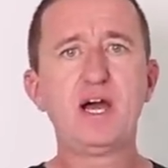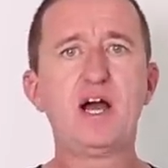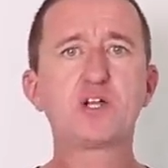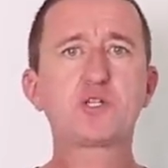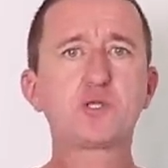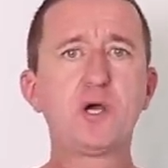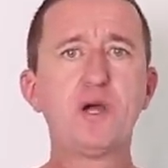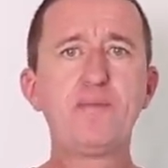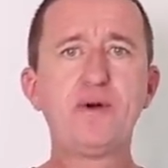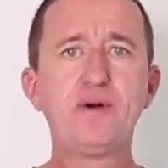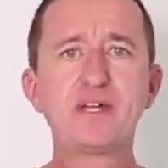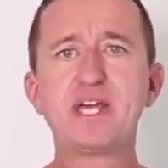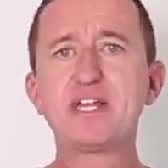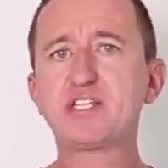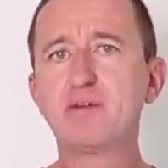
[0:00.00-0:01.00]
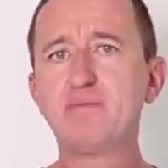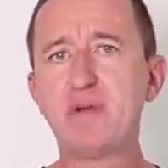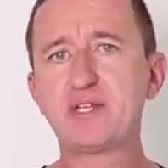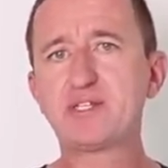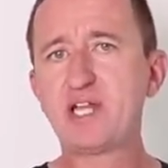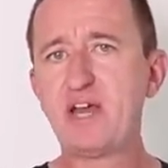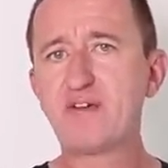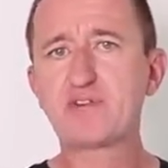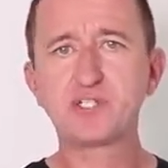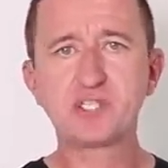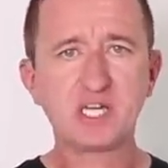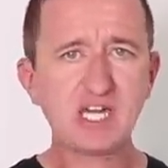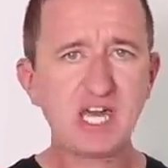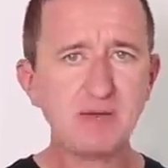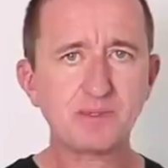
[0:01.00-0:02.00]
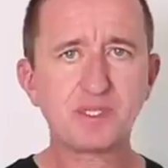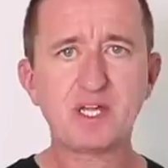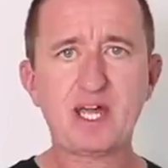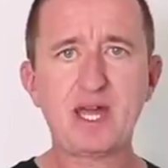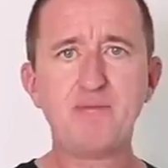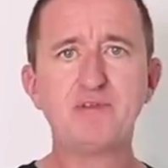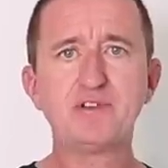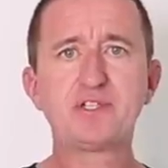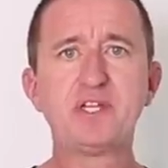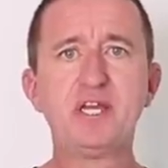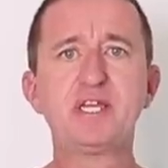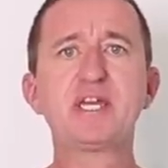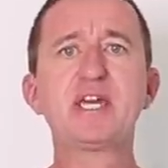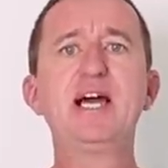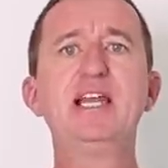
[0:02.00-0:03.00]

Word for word: A tripod is a must-have because it keeps the camera steady,